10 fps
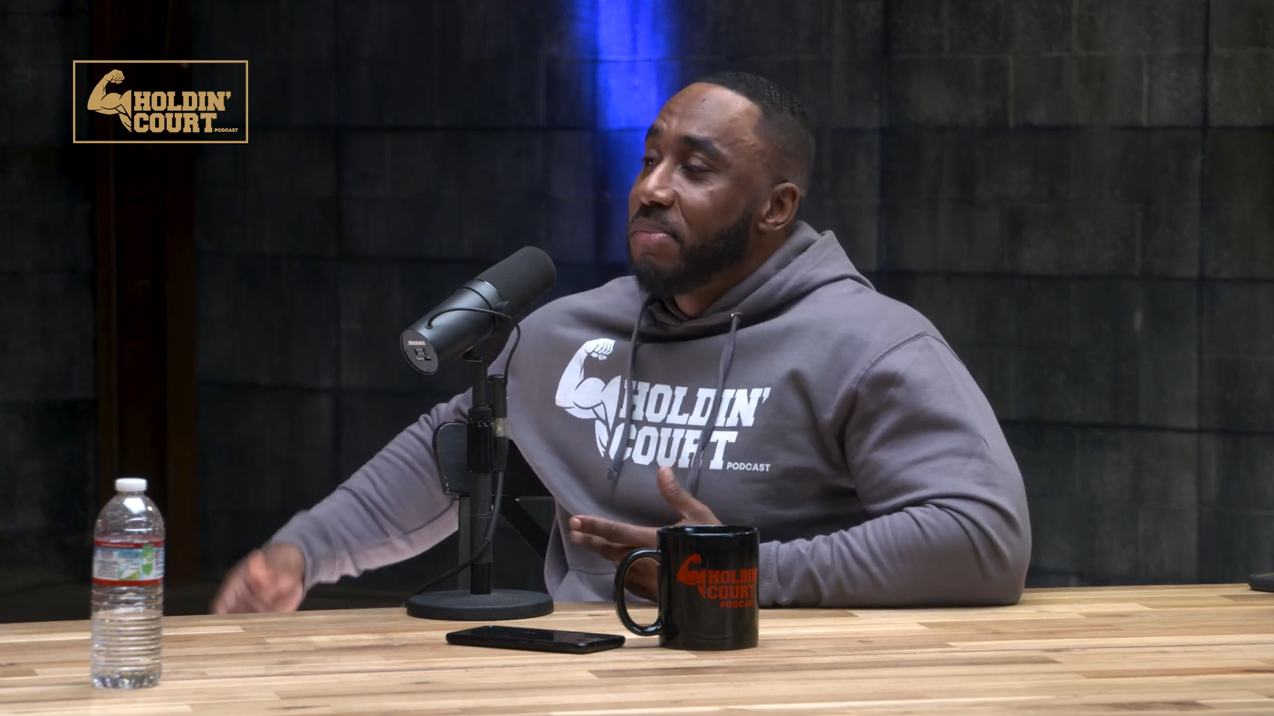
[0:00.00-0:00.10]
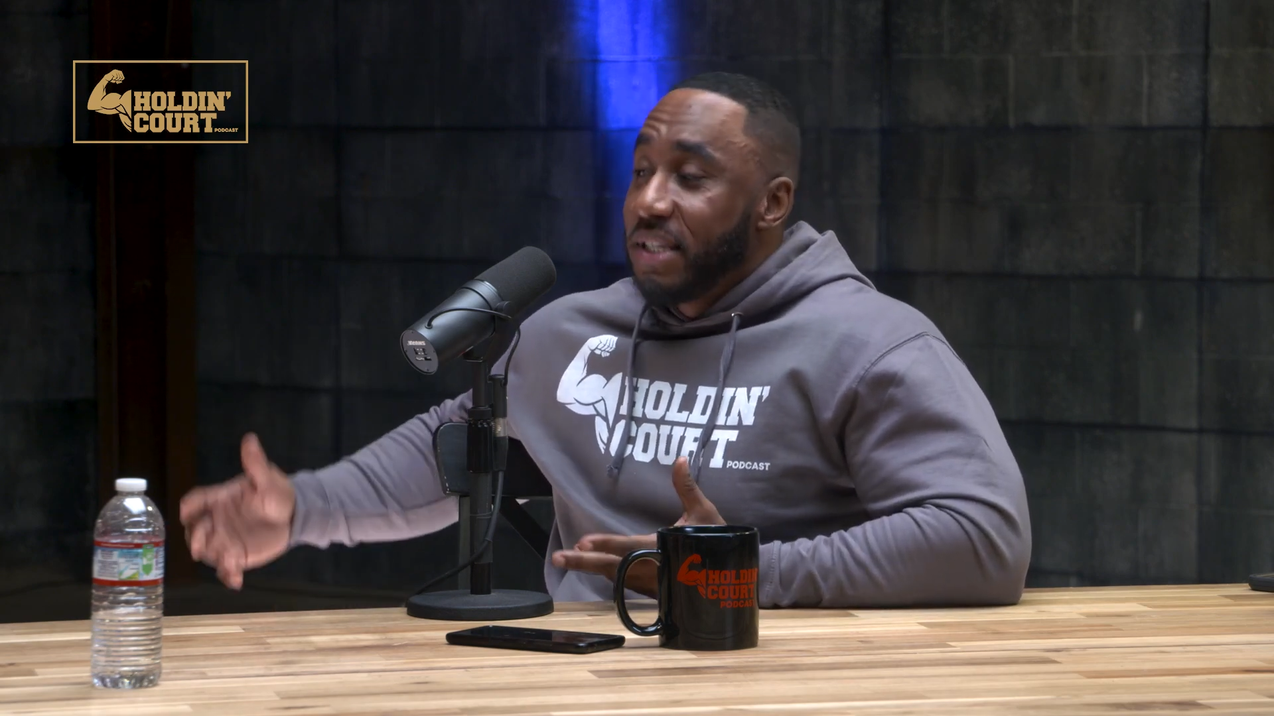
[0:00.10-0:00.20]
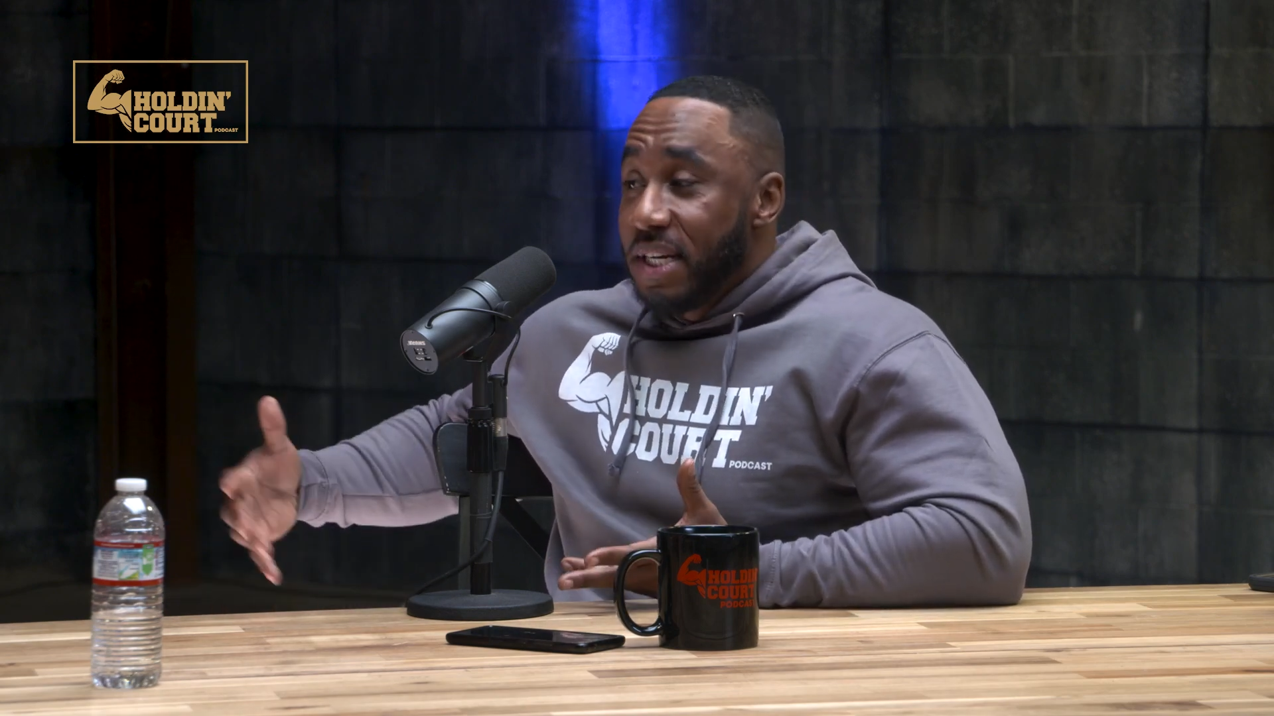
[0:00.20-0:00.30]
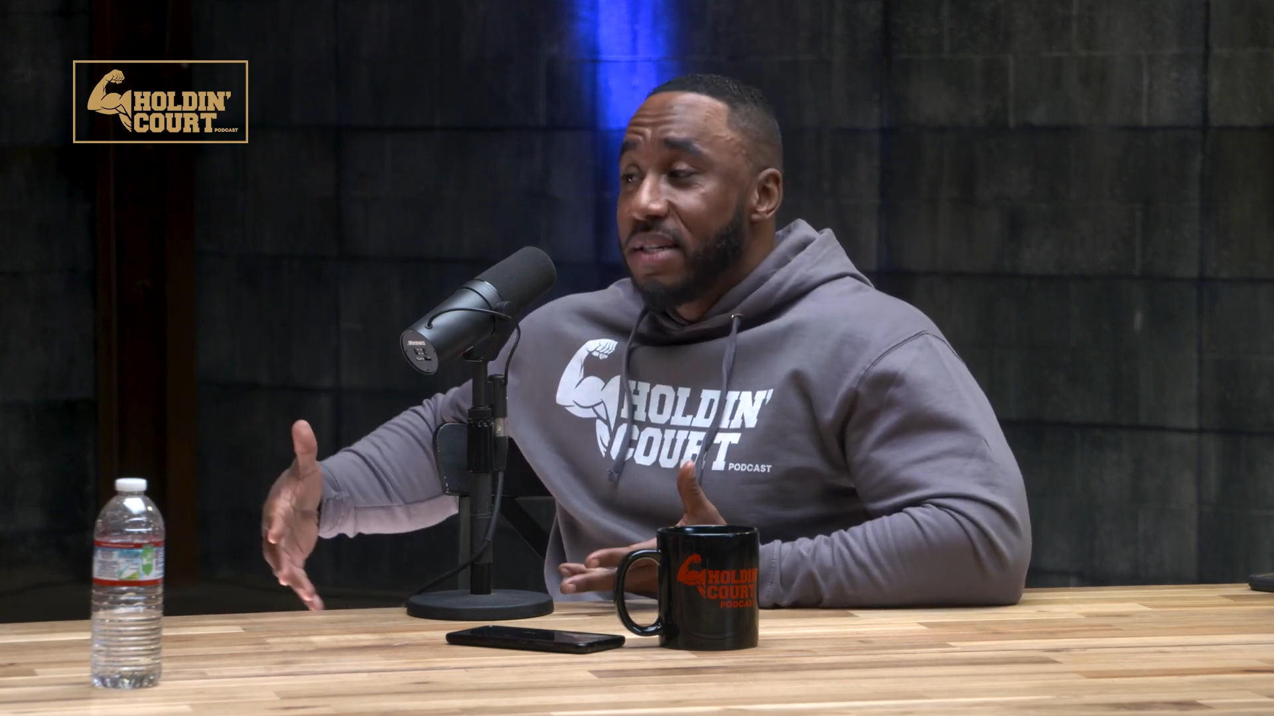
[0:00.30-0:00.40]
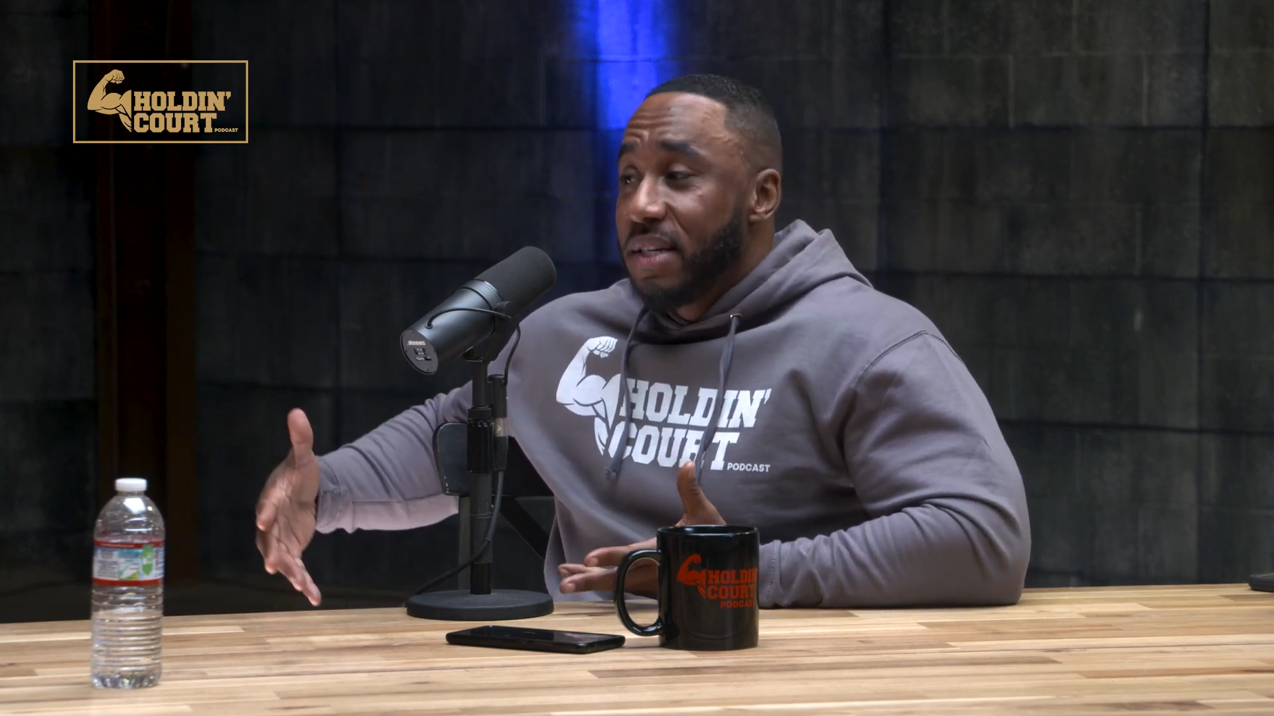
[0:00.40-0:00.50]

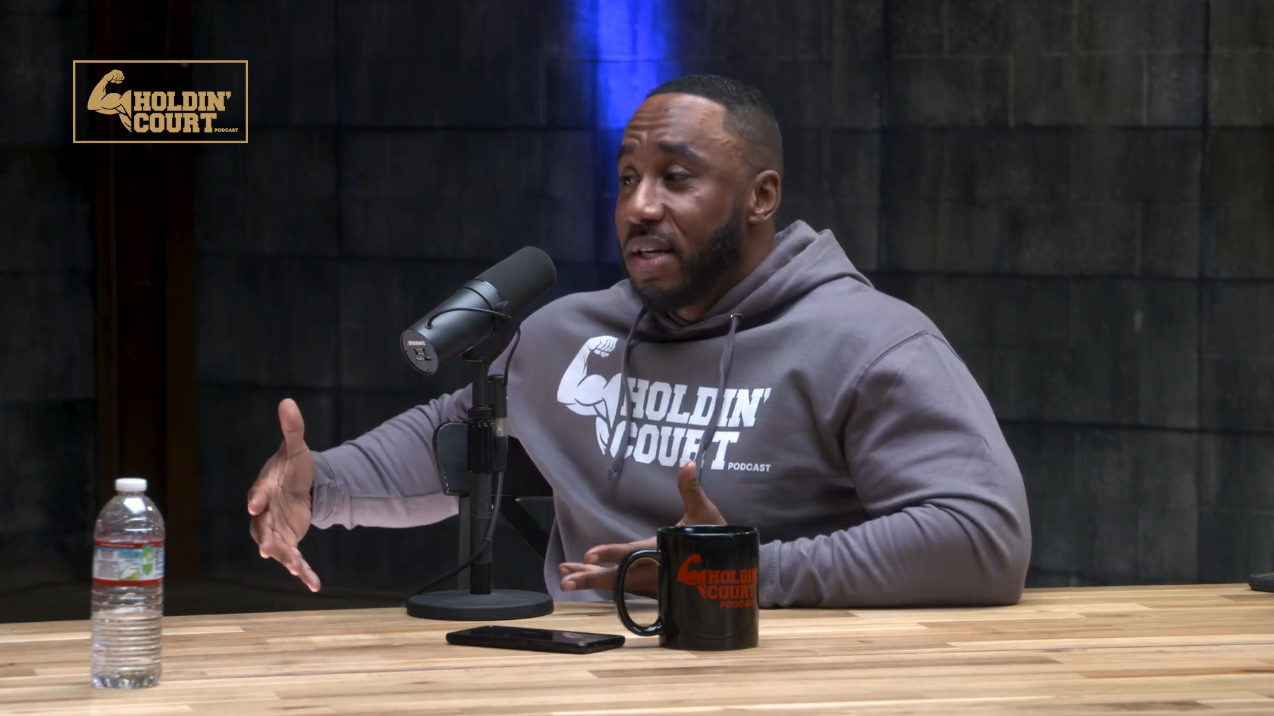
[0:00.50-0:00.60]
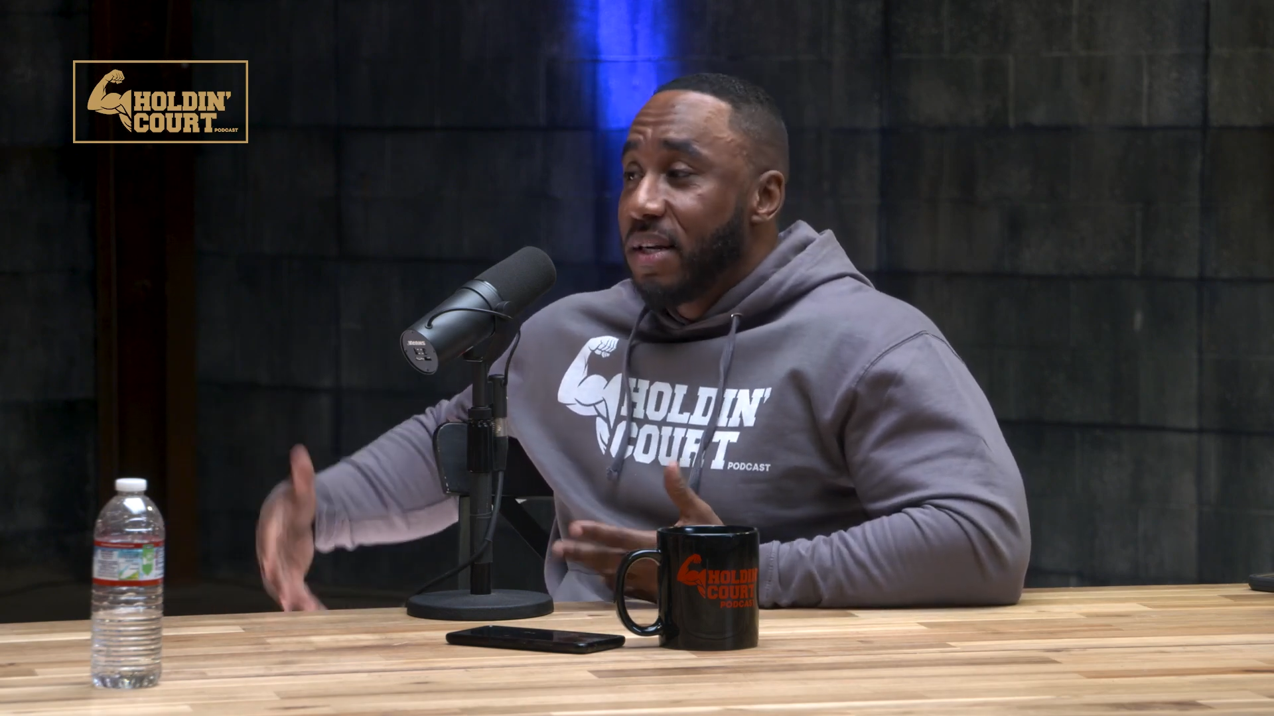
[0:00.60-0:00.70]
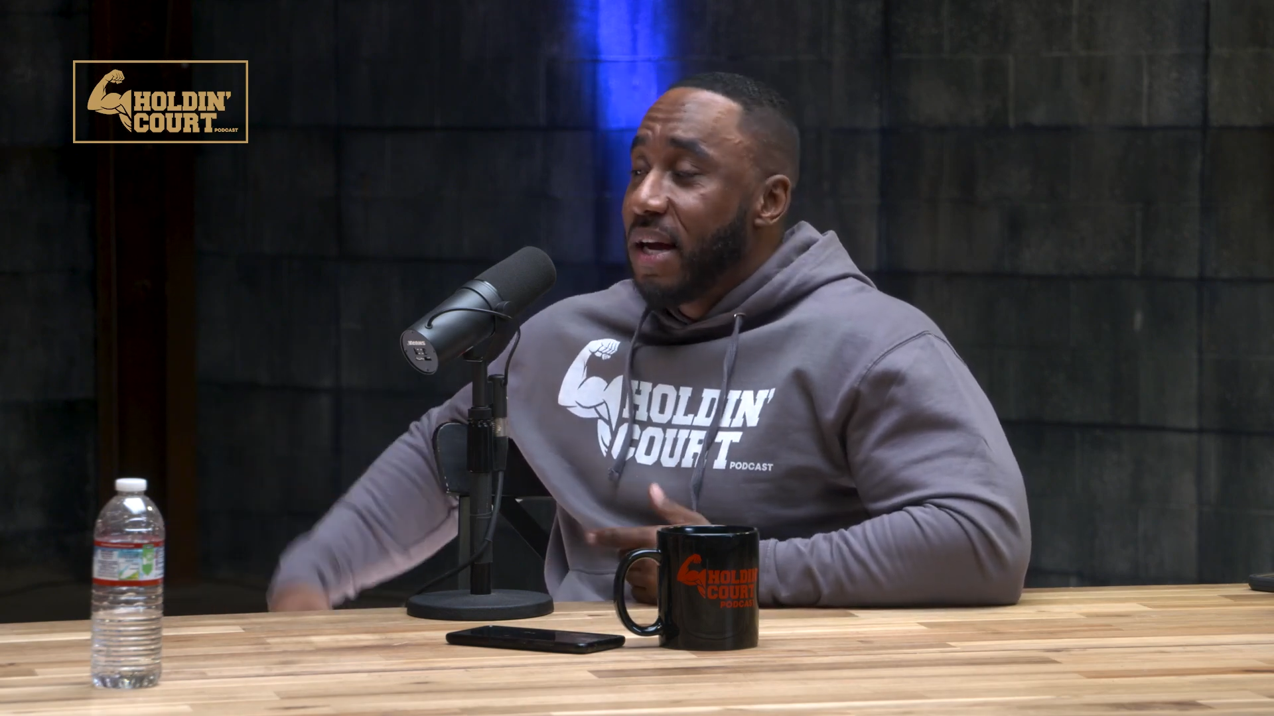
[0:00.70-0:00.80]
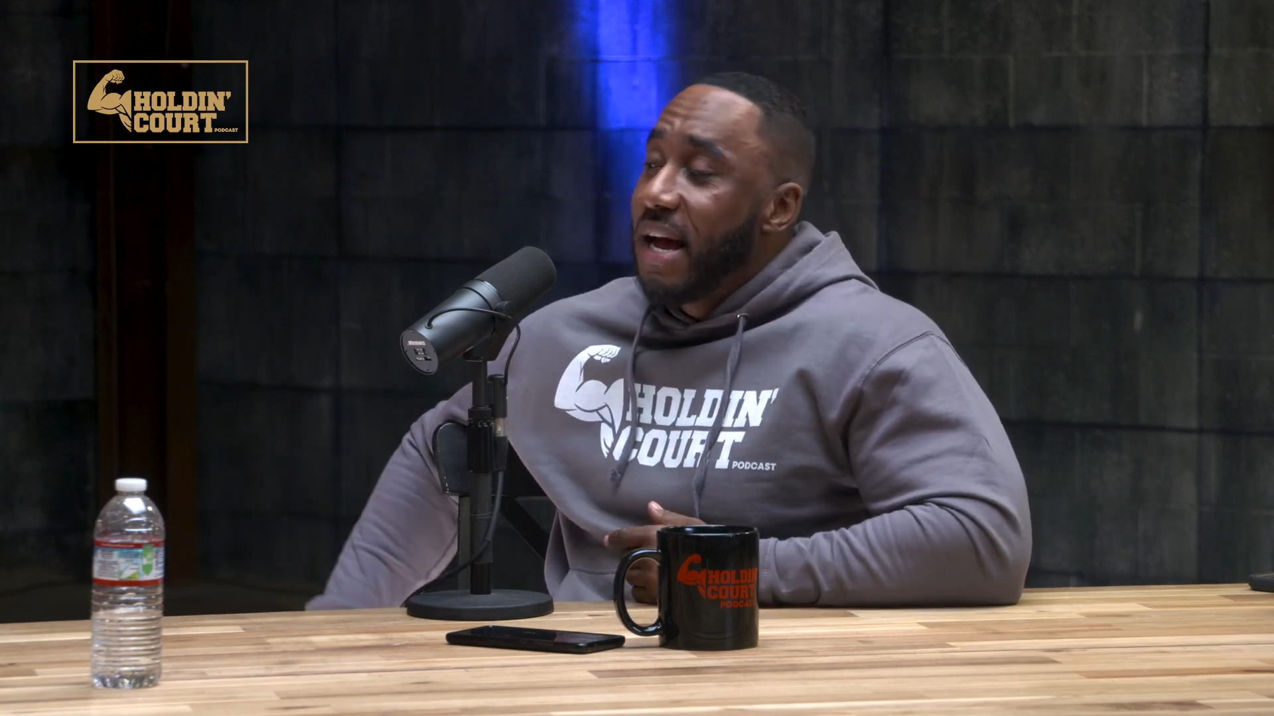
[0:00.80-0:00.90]
But this shit,